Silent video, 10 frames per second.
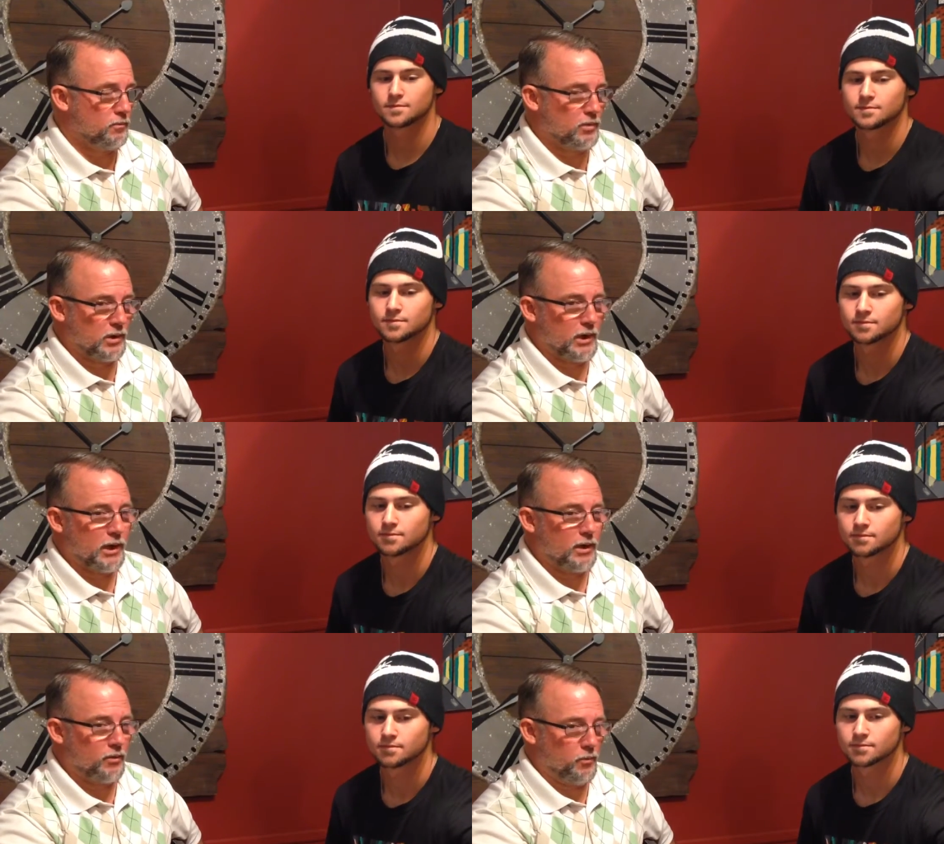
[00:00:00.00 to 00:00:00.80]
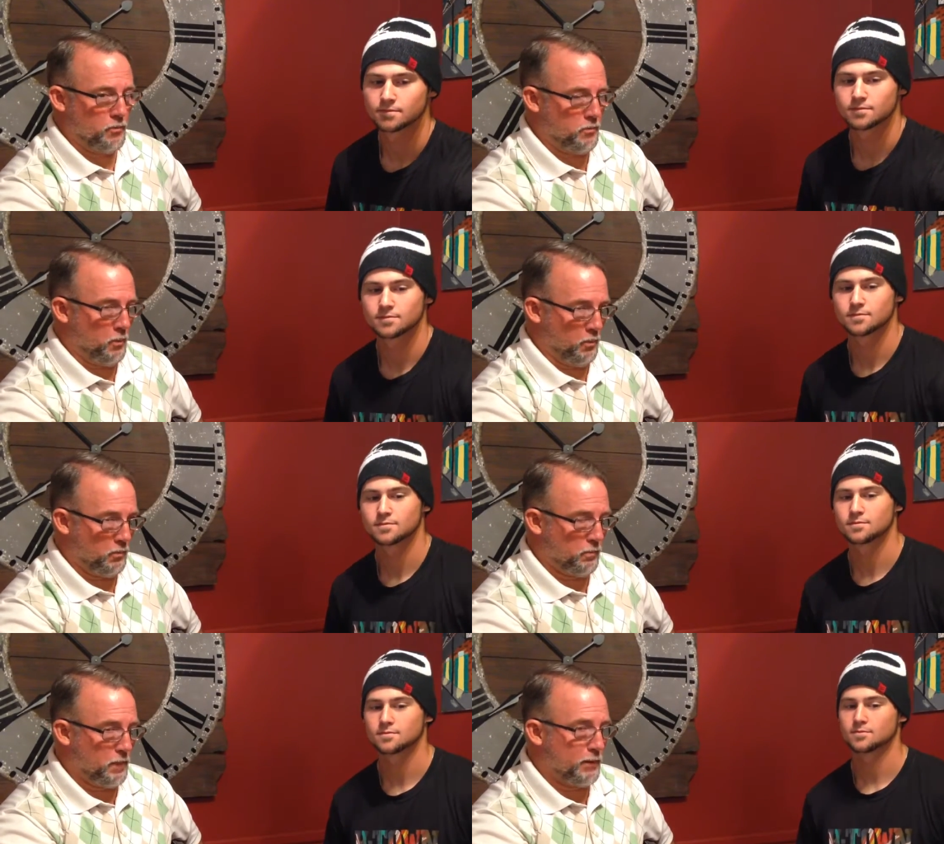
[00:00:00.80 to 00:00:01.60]
Speaker 1: little
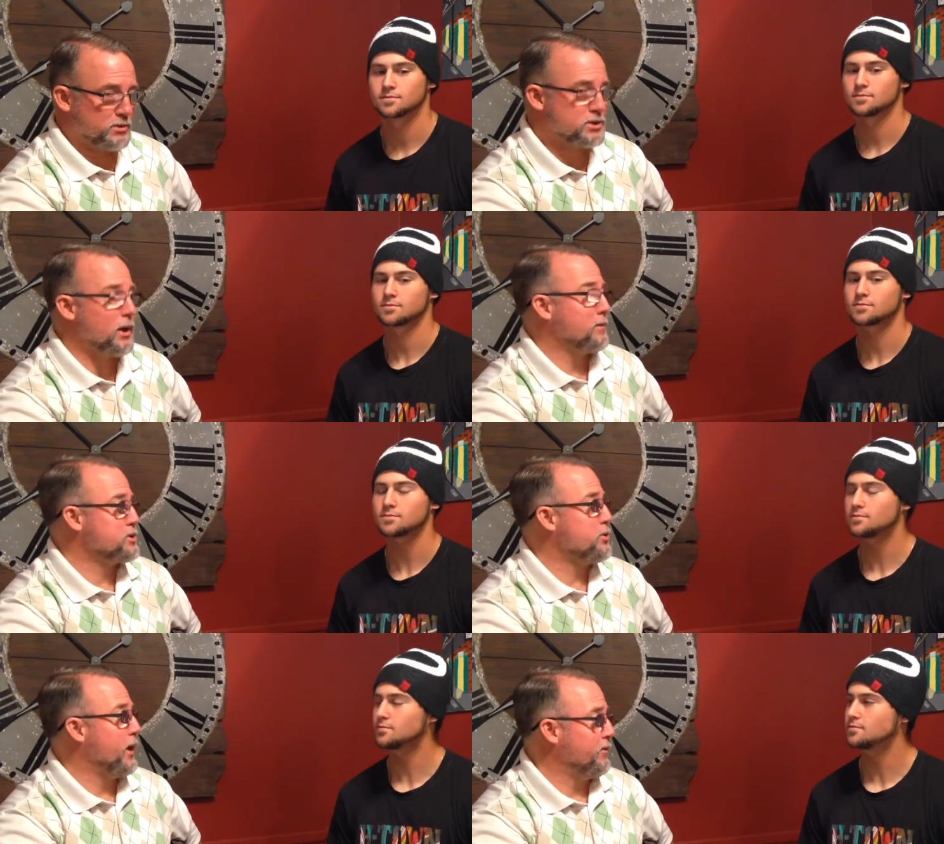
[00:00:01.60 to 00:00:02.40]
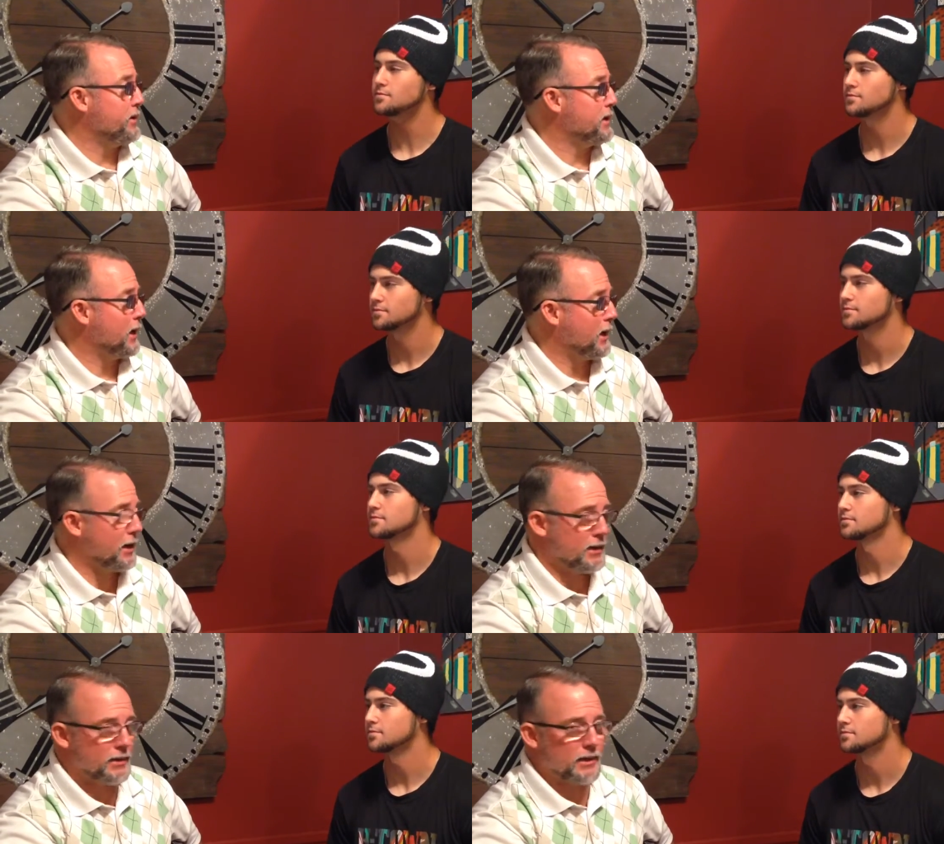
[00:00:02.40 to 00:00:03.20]
it was too, I was too heavy
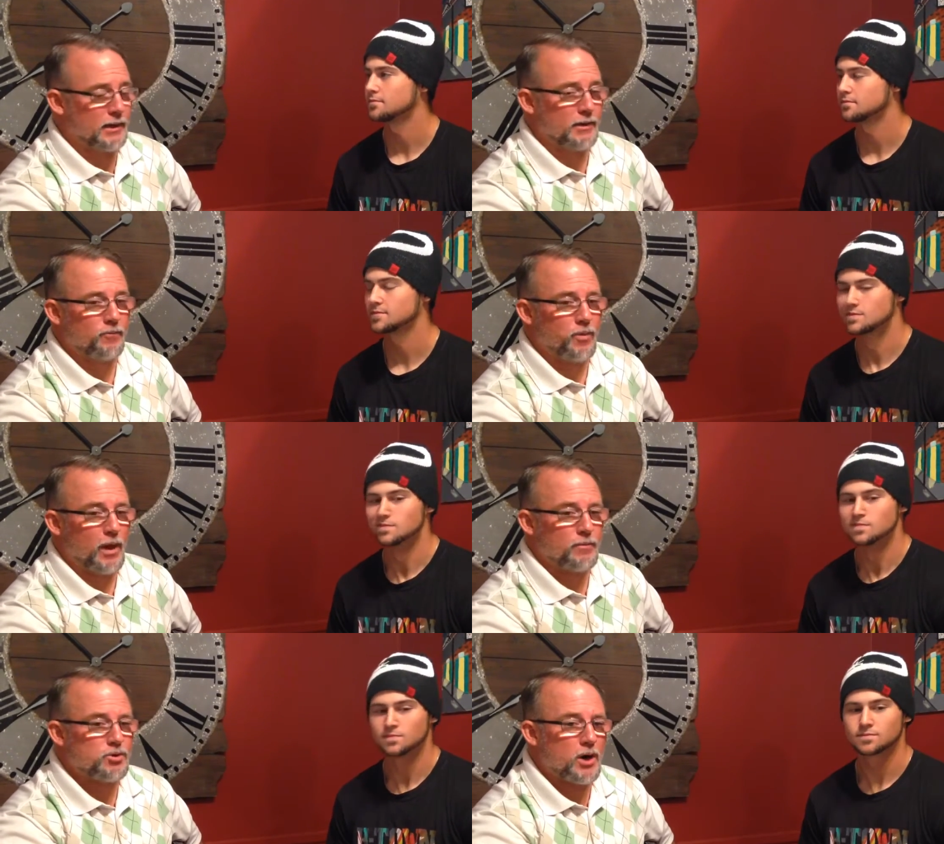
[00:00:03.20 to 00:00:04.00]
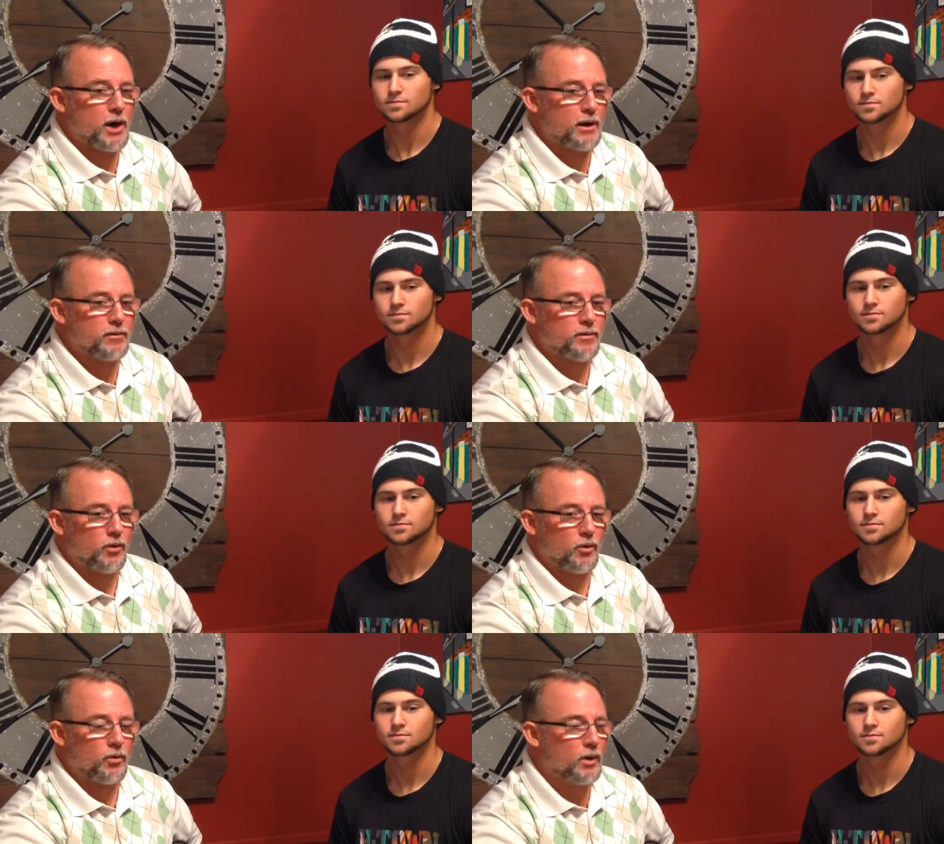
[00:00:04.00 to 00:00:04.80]
and uh, I'm trying
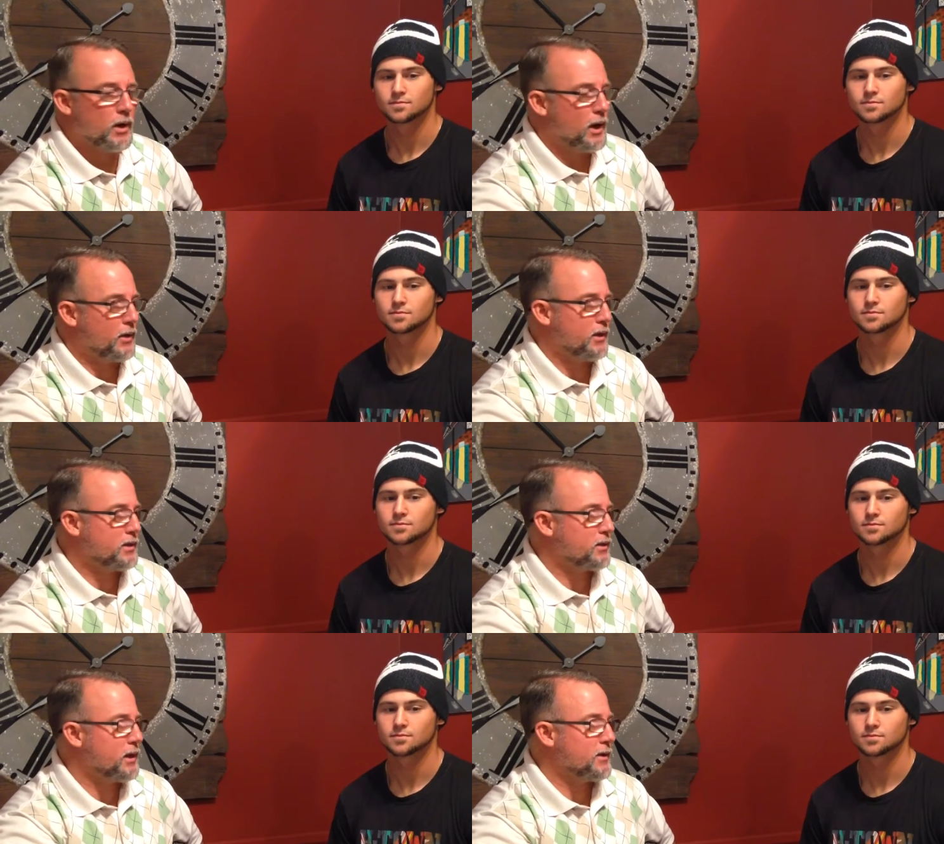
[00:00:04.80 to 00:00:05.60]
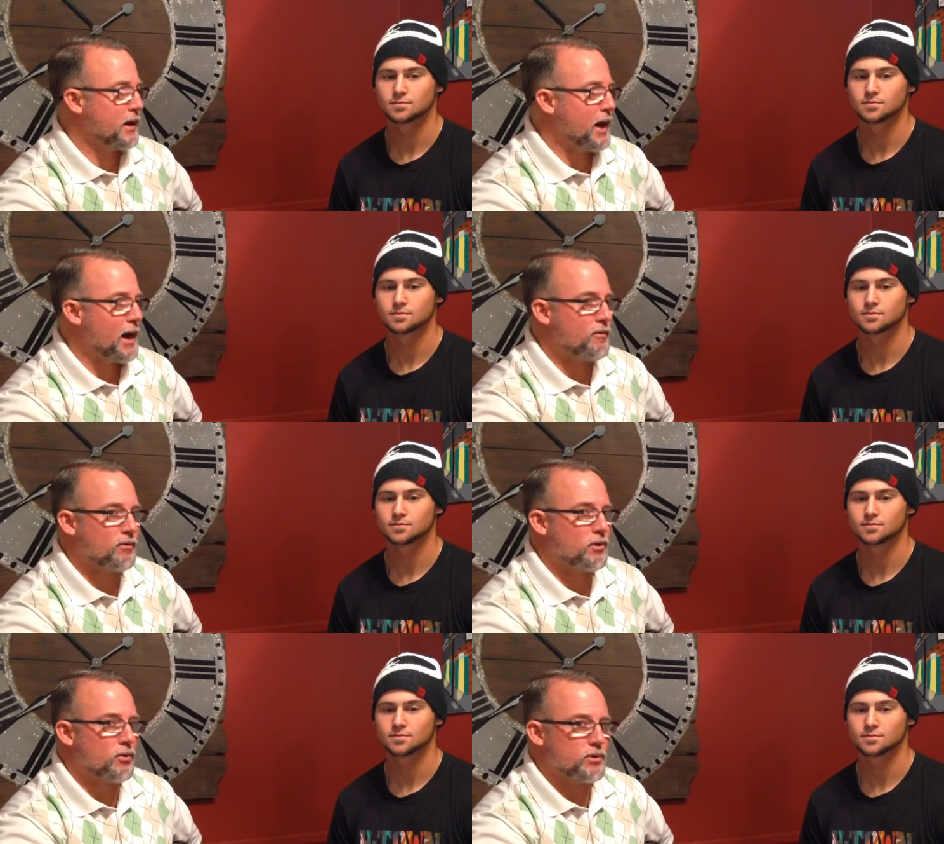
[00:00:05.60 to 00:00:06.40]
to I think the thing that I have to
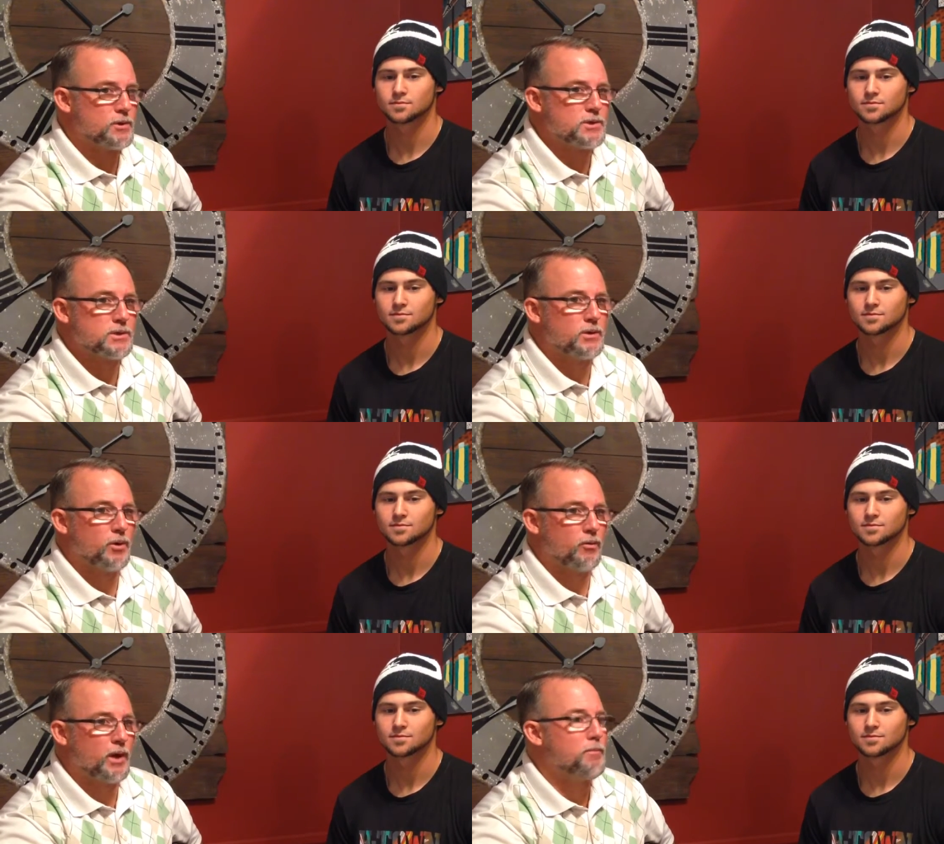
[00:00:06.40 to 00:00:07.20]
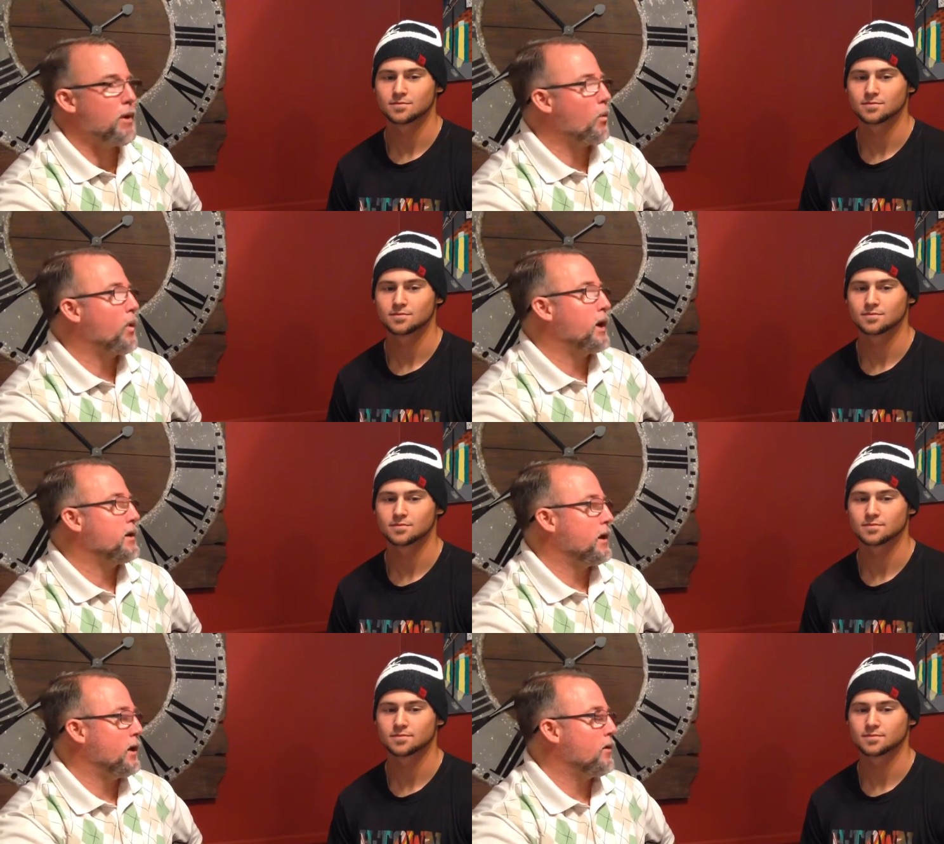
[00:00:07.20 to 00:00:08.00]
do is you know get my weight
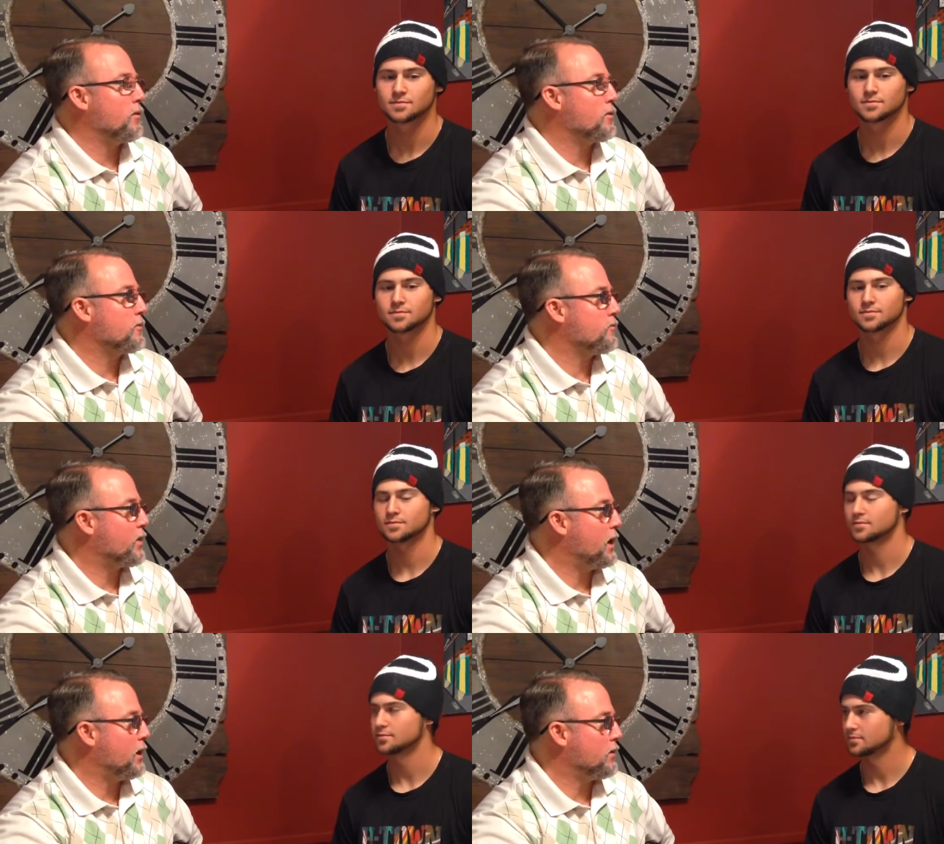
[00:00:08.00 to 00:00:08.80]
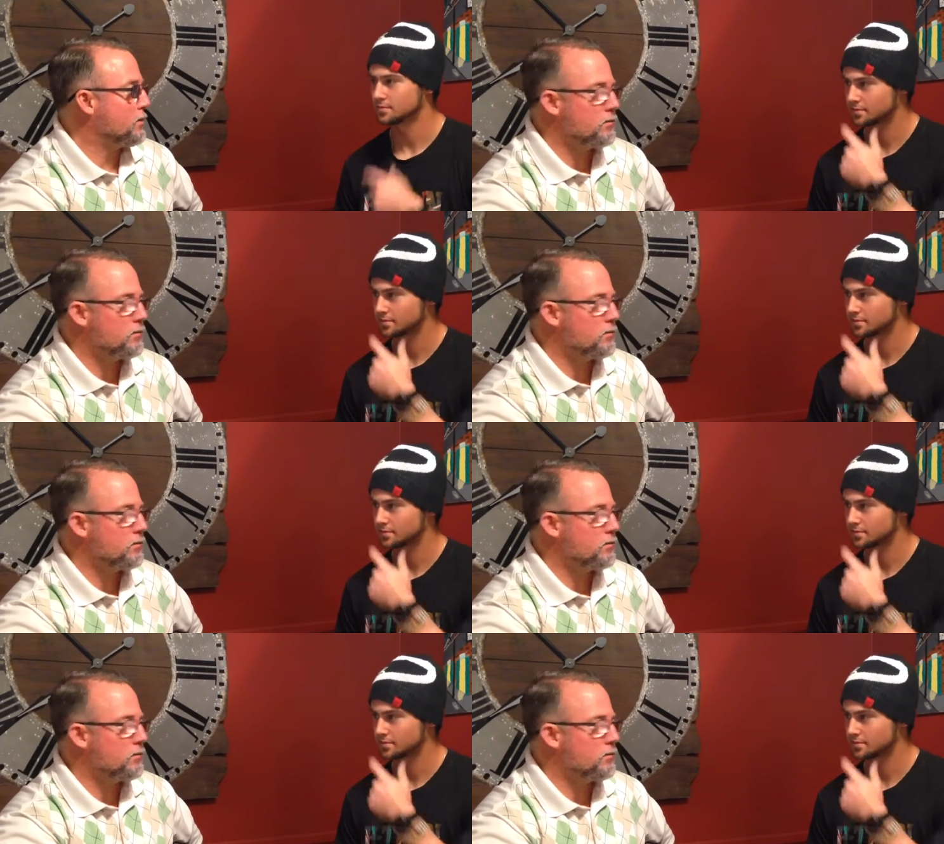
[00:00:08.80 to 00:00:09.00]
down and